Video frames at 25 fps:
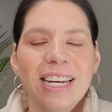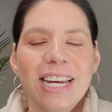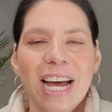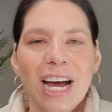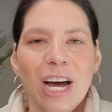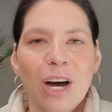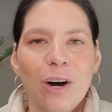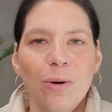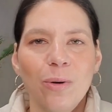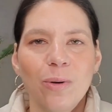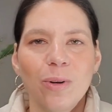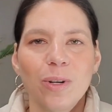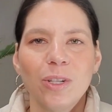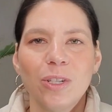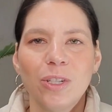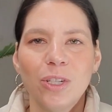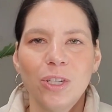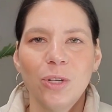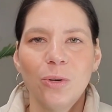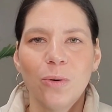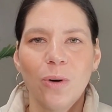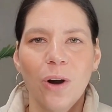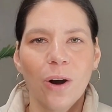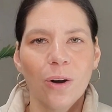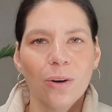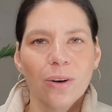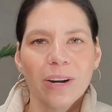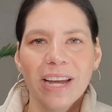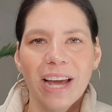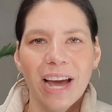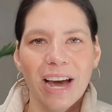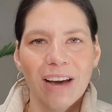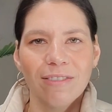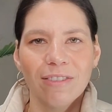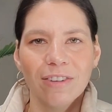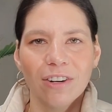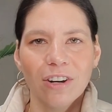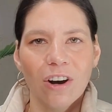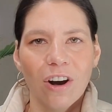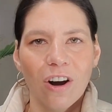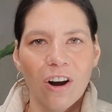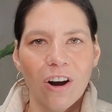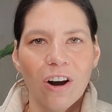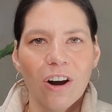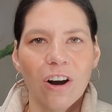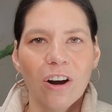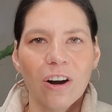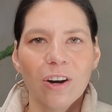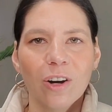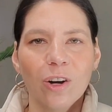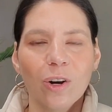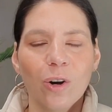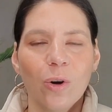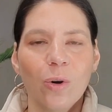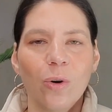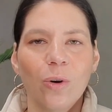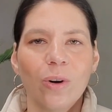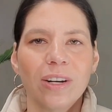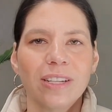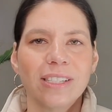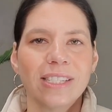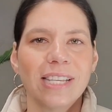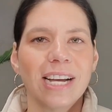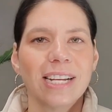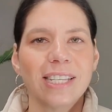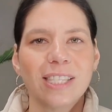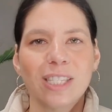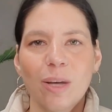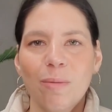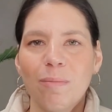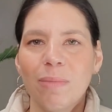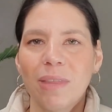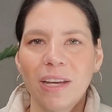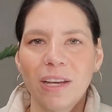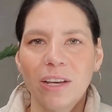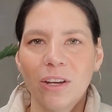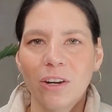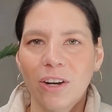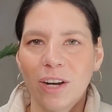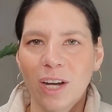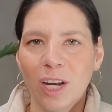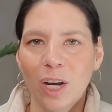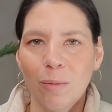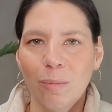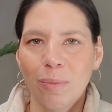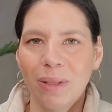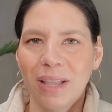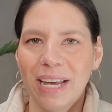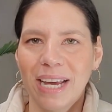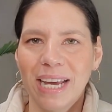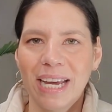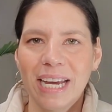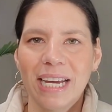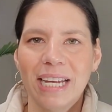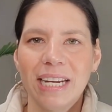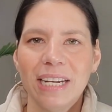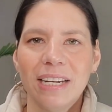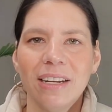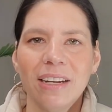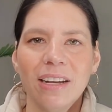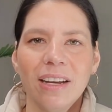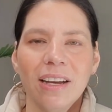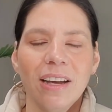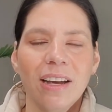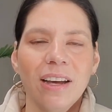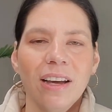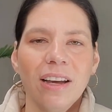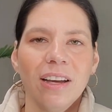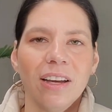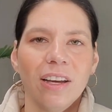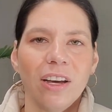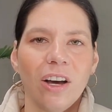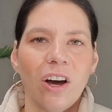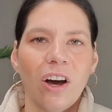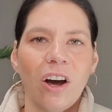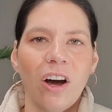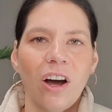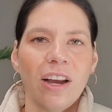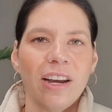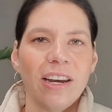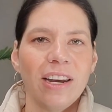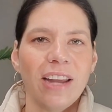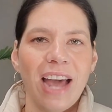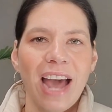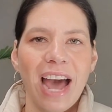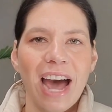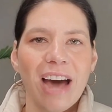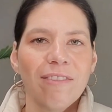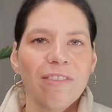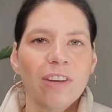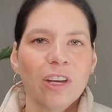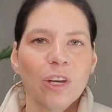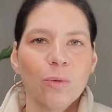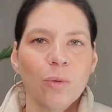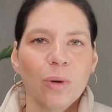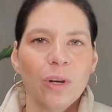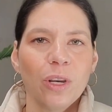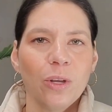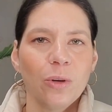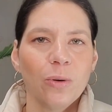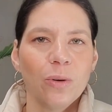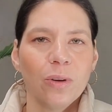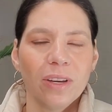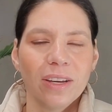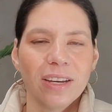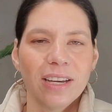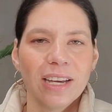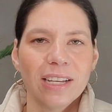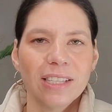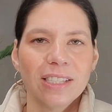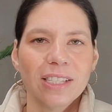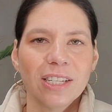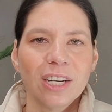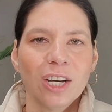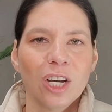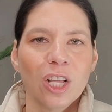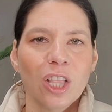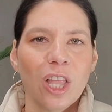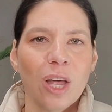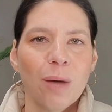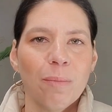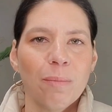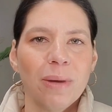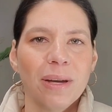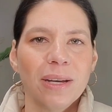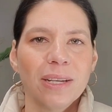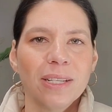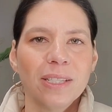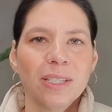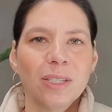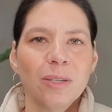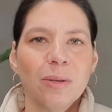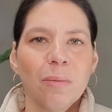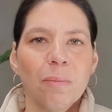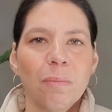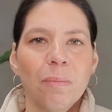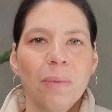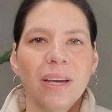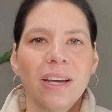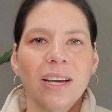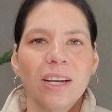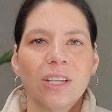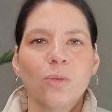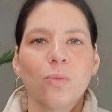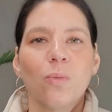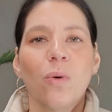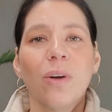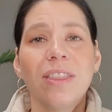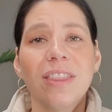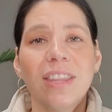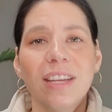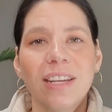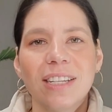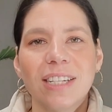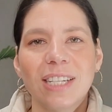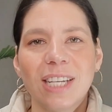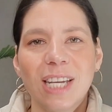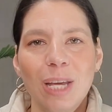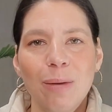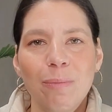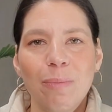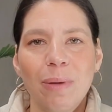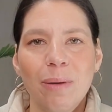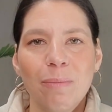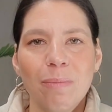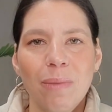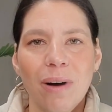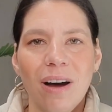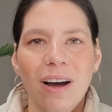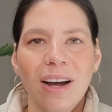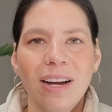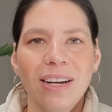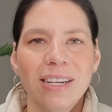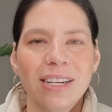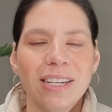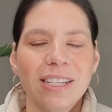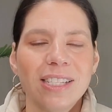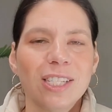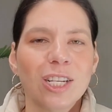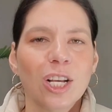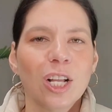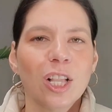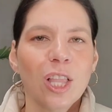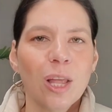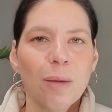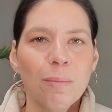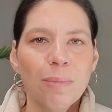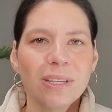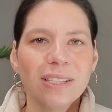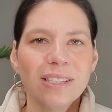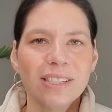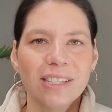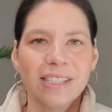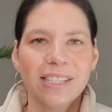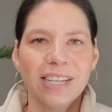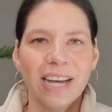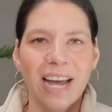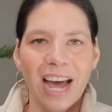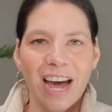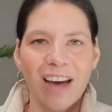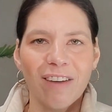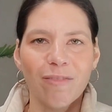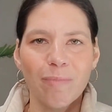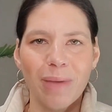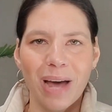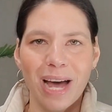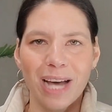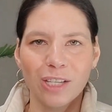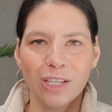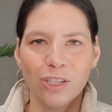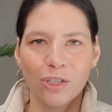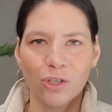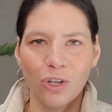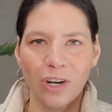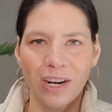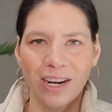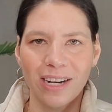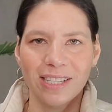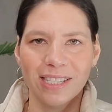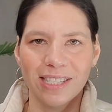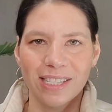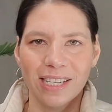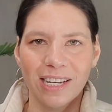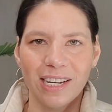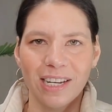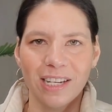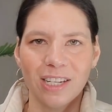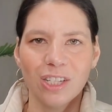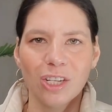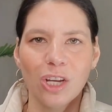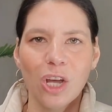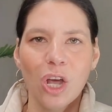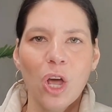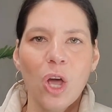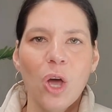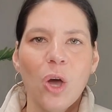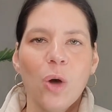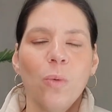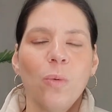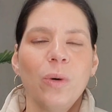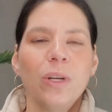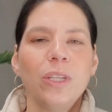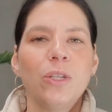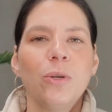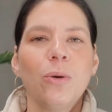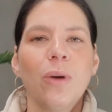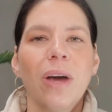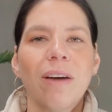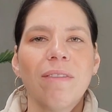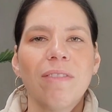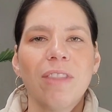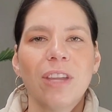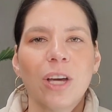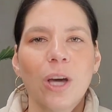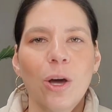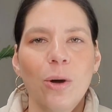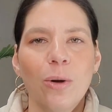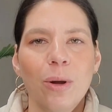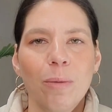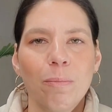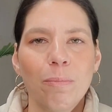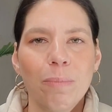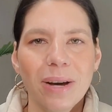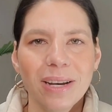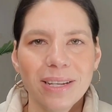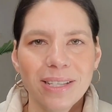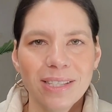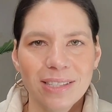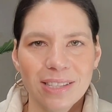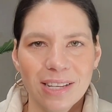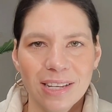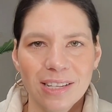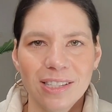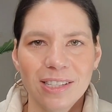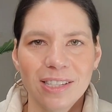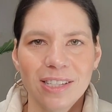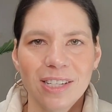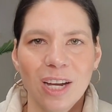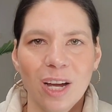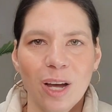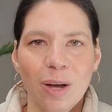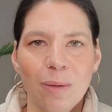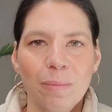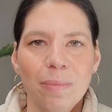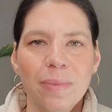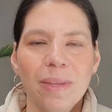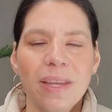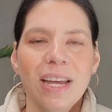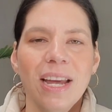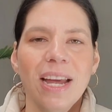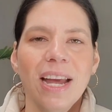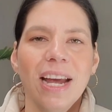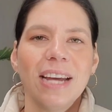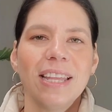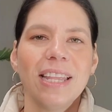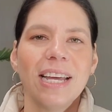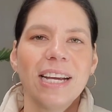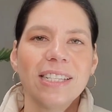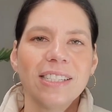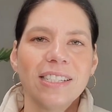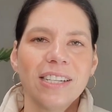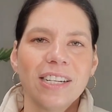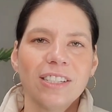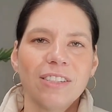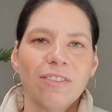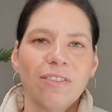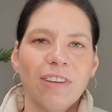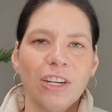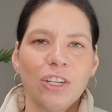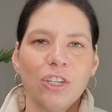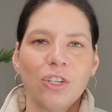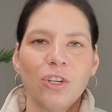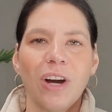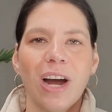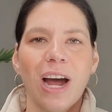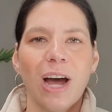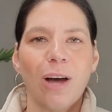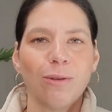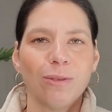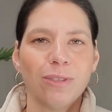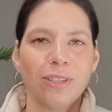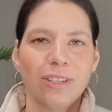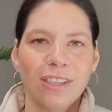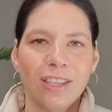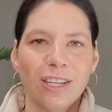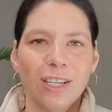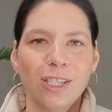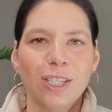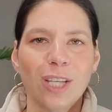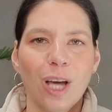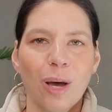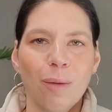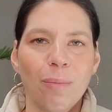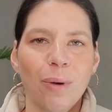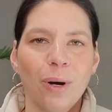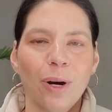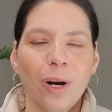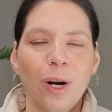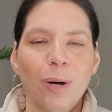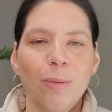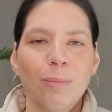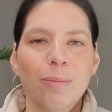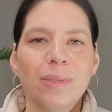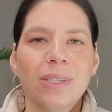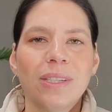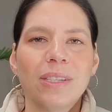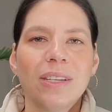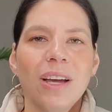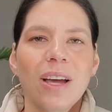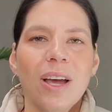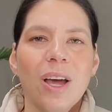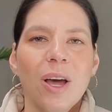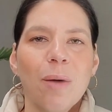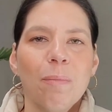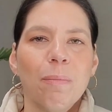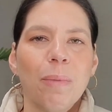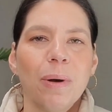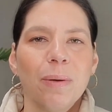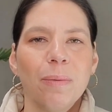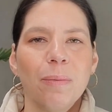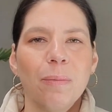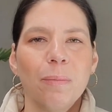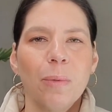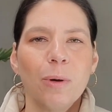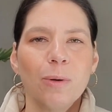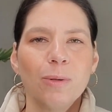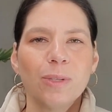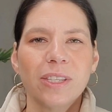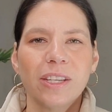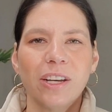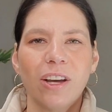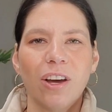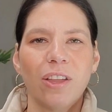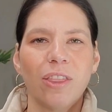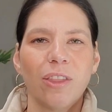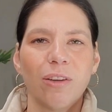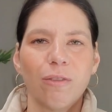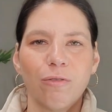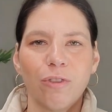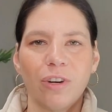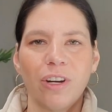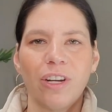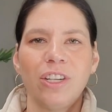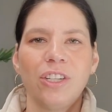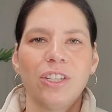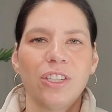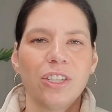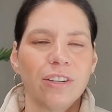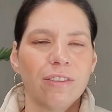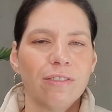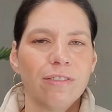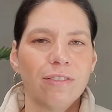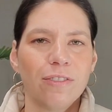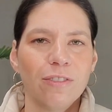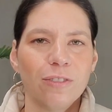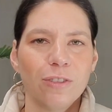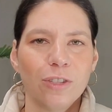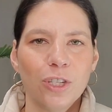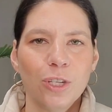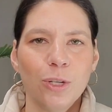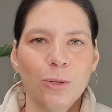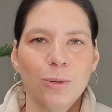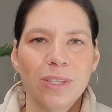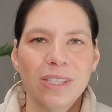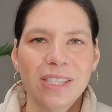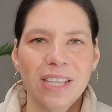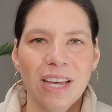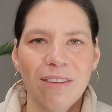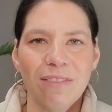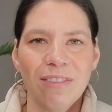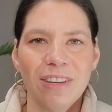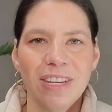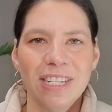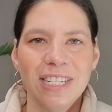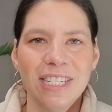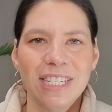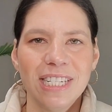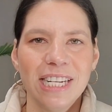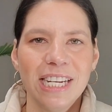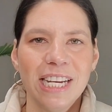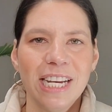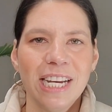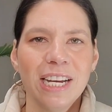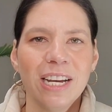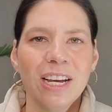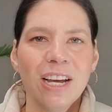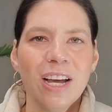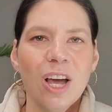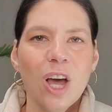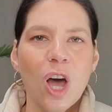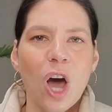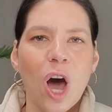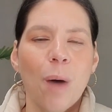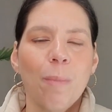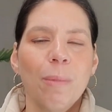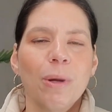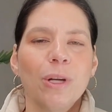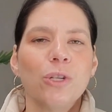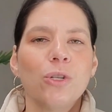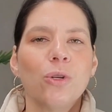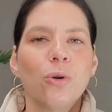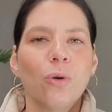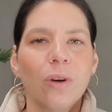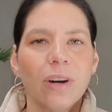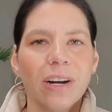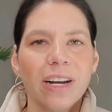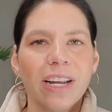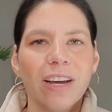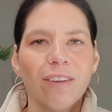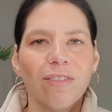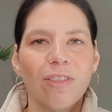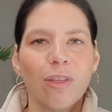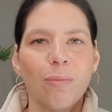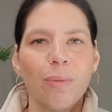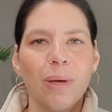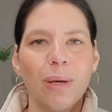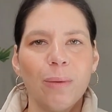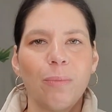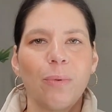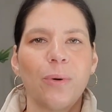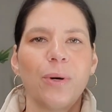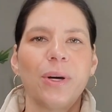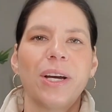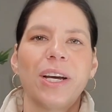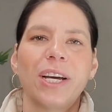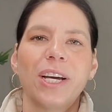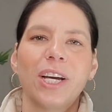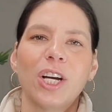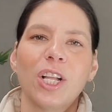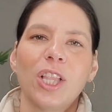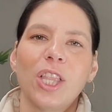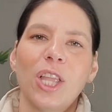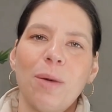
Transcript: Now, do you already have a car, or is that something you're going to plan on having when you get to Columbus? Because one thing to keep in mind is Columbus doesn't have mass transit. We do have the COTA bus system, and that does venture out to the suburbs, but mostly on the fringe of 270. A majority of the people in